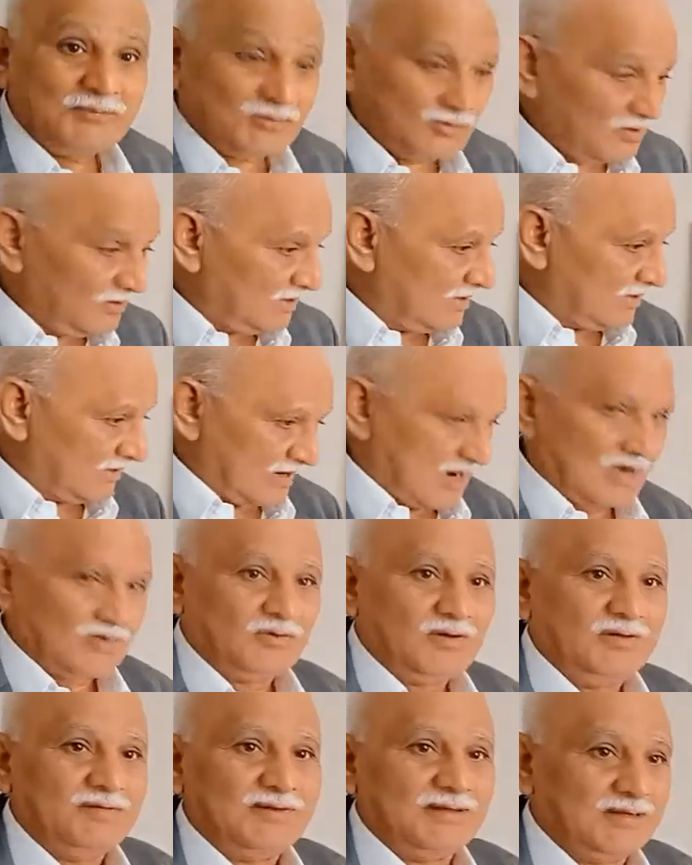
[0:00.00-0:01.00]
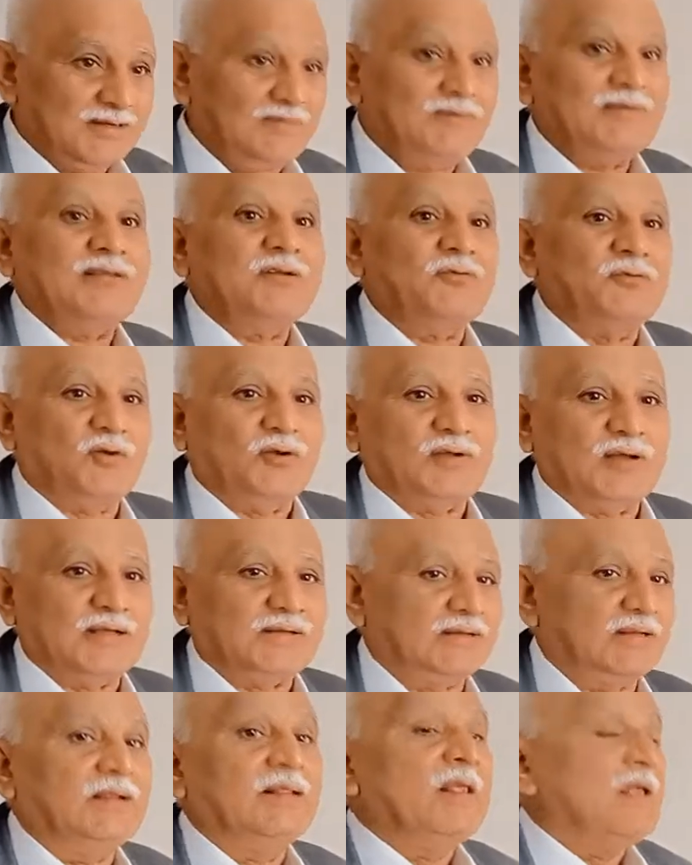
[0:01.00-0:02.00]
means not only weather data, weather
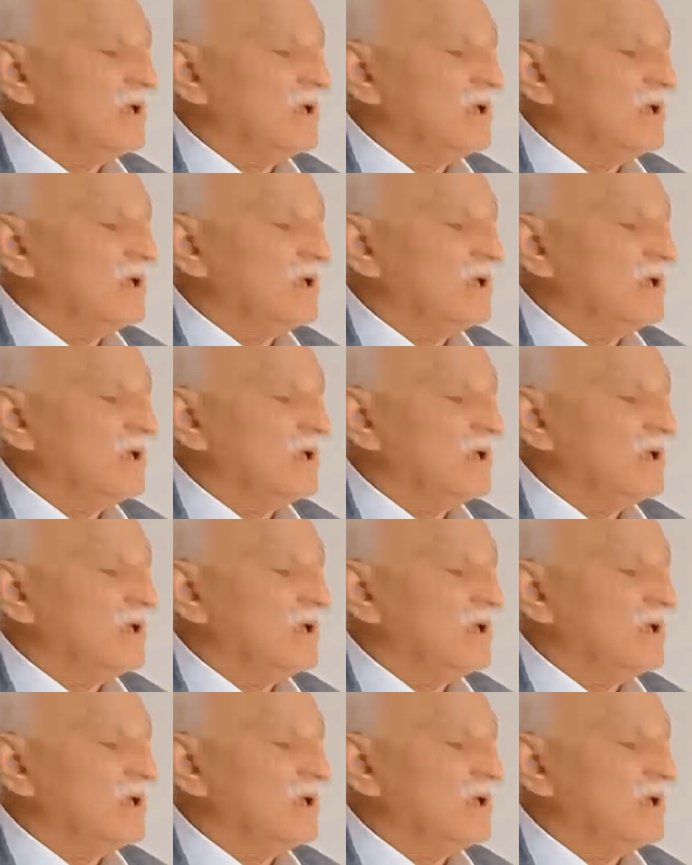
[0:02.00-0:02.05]
forecasting.